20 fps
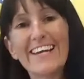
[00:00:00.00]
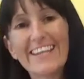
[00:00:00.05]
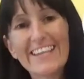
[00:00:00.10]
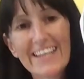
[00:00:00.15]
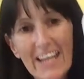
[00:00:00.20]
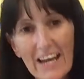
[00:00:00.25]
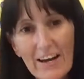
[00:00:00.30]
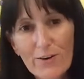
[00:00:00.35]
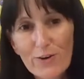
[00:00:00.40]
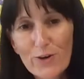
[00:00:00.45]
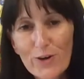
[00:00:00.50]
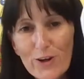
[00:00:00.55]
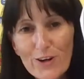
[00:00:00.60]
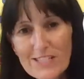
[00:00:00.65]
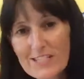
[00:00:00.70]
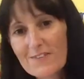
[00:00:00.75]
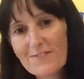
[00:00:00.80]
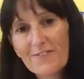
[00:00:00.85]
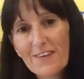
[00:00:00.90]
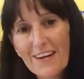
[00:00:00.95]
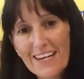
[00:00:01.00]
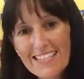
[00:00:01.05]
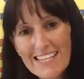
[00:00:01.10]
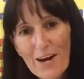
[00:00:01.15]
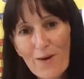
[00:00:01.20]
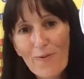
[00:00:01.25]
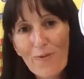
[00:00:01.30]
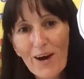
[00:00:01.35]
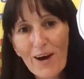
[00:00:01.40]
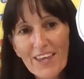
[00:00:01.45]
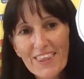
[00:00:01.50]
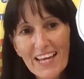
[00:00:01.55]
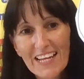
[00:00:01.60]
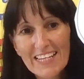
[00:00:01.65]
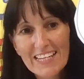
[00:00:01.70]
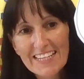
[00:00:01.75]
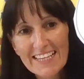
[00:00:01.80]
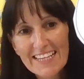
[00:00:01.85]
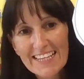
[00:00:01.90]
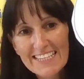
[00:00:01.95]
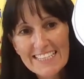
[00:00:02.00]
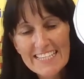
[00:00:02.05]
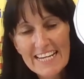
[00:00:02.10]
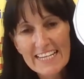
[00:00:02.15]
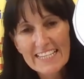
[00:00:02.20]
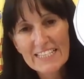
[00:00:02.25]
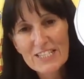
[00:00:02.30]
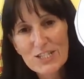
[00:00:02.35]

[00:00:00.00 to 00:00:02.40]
Now you're going to find out why that little tiny